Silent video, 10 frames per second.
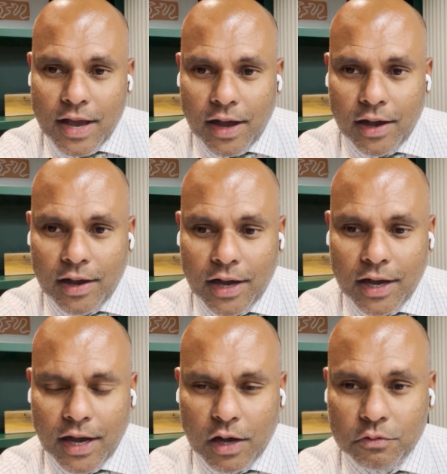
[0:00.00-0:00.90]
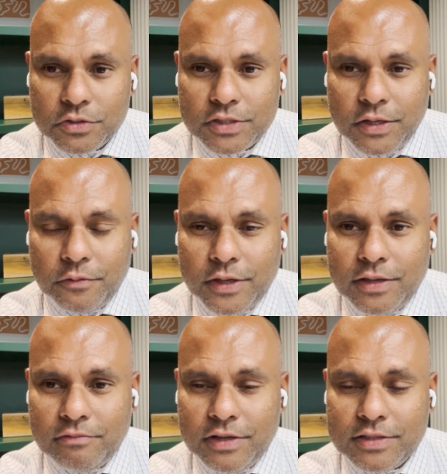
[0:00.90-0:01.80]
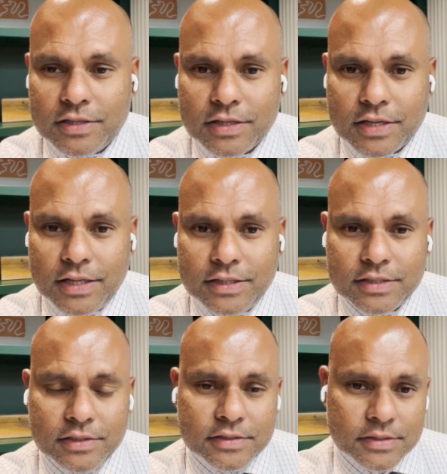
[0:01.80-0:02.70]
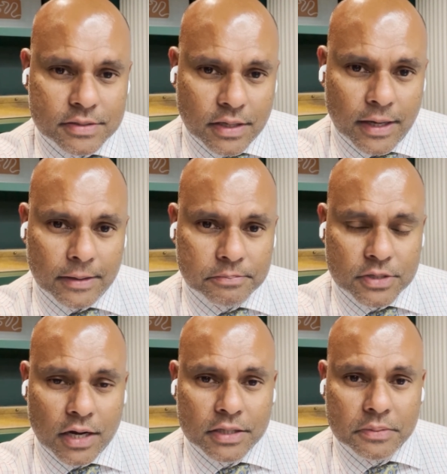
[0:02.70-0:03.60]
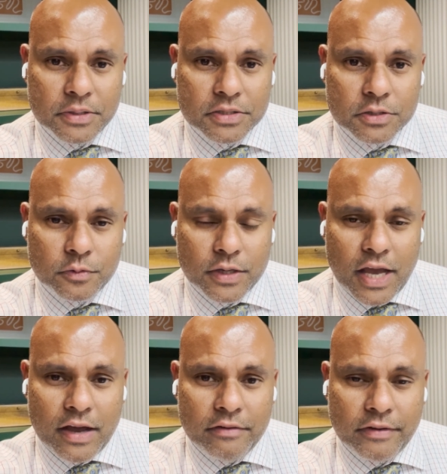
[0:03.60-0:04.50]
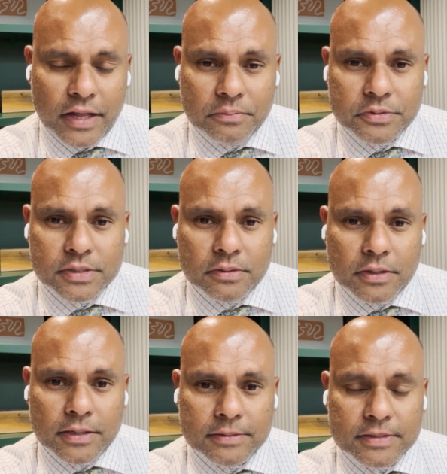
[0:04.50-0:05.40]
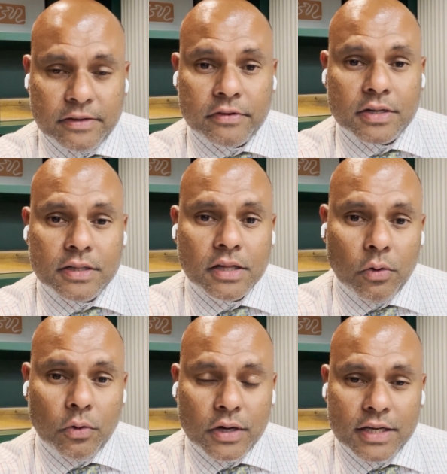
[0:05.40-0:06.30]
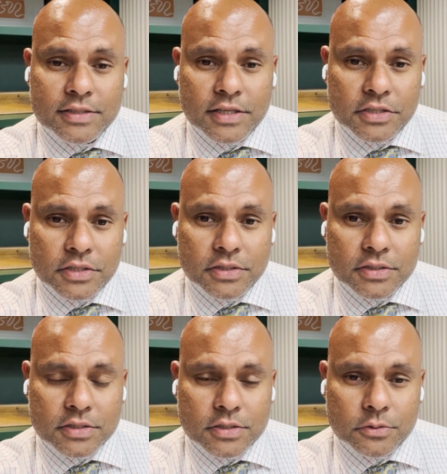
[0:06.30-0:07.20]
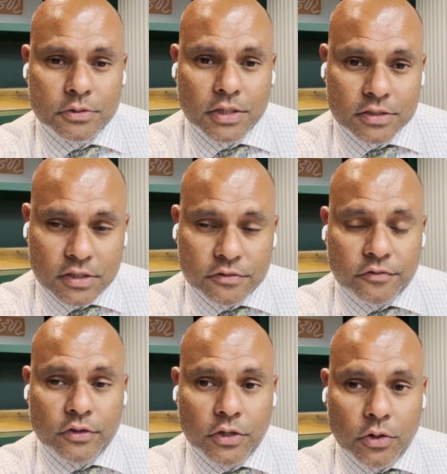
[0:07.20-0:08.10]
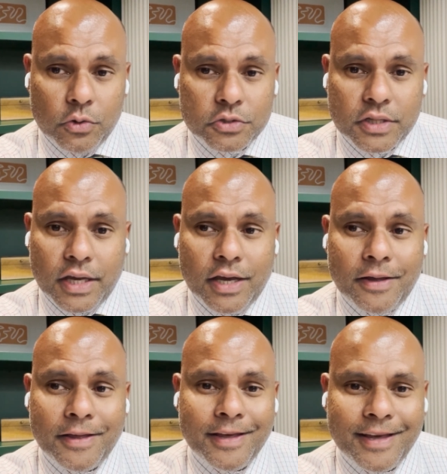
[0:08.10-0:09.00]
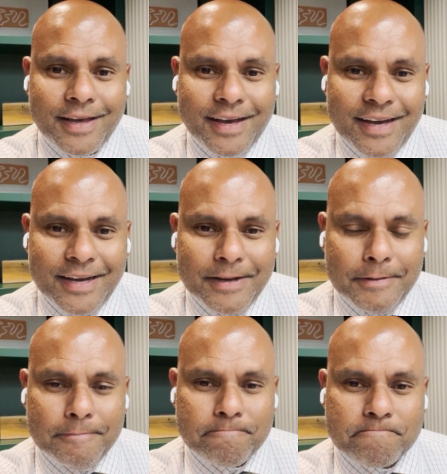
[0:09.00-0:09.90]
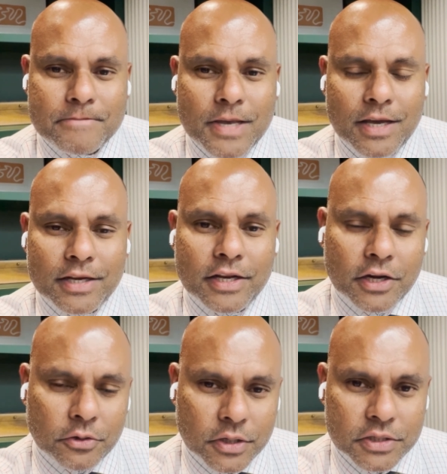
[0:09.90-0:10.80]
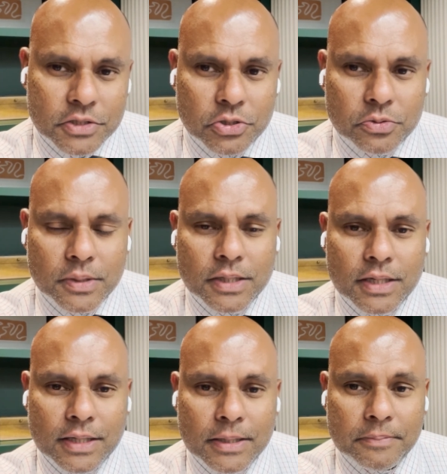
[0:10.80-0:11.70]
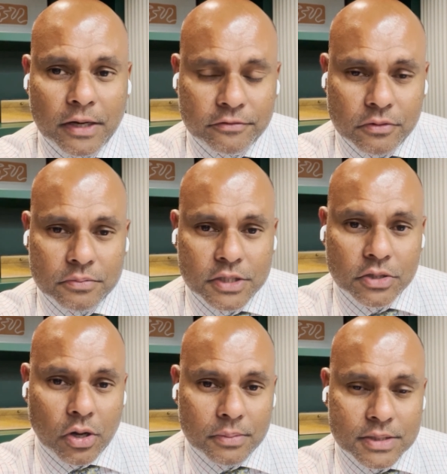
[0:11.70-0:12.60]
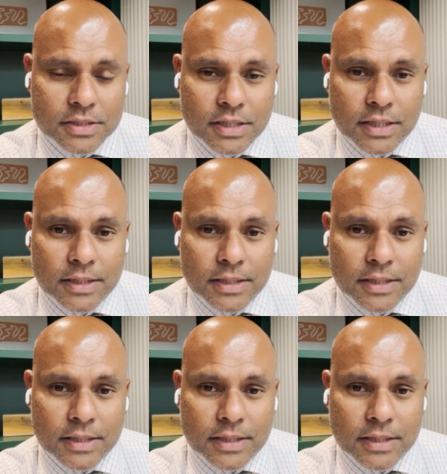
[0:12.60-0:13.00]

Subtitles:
I would say we recently, since starting the business, we have helped several organizations to successfully launch their direct-to-consumer platforms, e-commerce